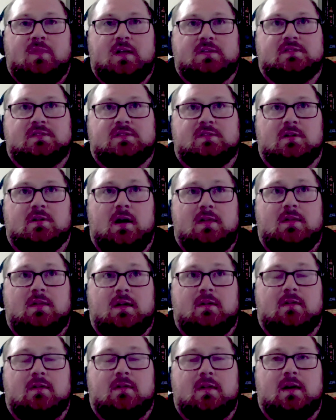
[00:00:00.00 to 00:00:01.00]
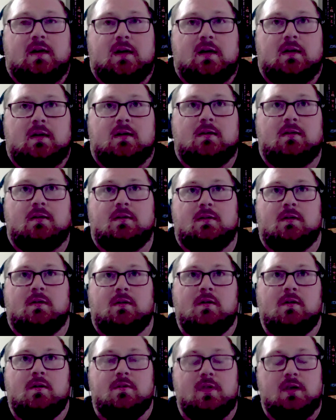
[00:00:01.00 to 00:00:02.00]
And so I think the
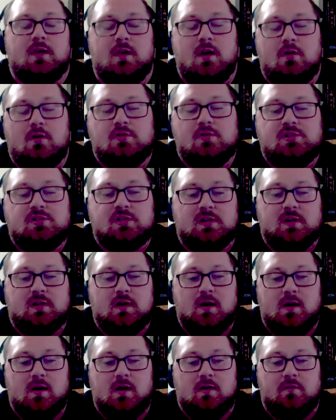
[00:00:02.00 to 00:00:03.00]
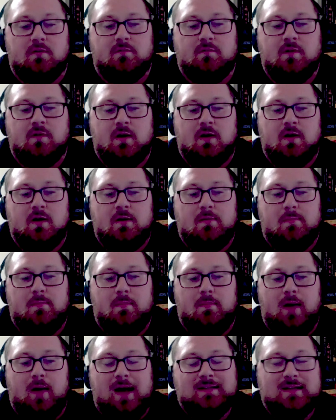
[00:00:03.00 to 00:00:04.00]
notion of
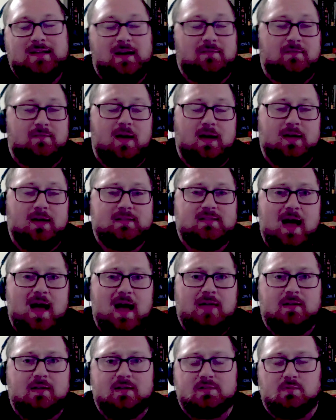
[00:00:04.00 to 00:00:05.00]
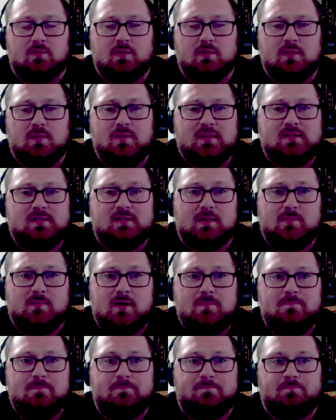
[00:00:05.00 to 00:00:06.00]
identifying as an athlete is a really big
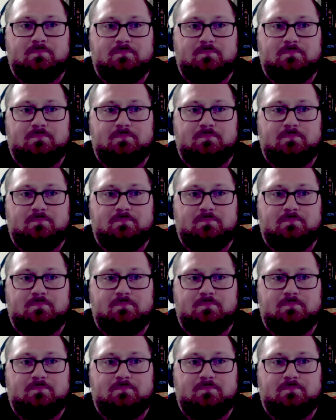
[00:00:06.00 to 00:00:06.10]
stigma.